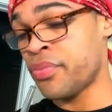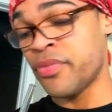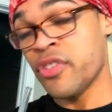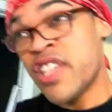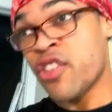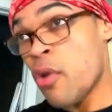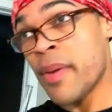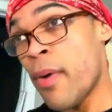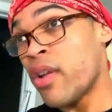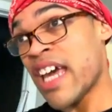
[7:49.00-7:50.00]
Your teeth
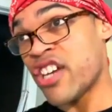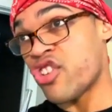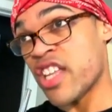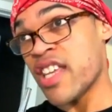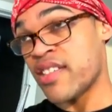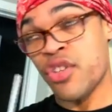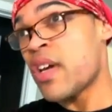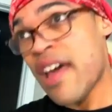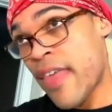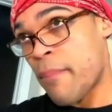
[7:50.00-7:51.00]
gonna be bow-legged drinking this. You
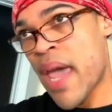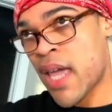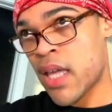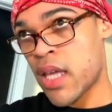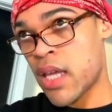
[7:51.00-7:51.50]
could have that back.